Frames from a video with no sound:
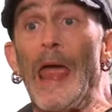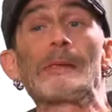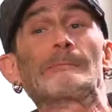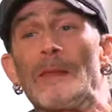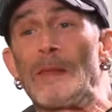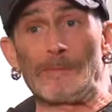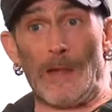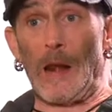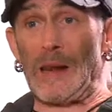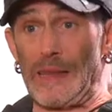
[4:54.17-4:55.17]
Amy
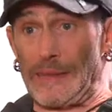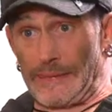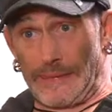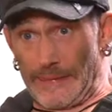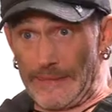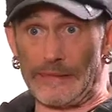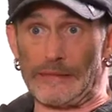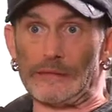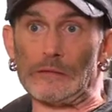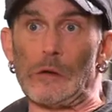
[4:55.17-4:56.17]
Mullins,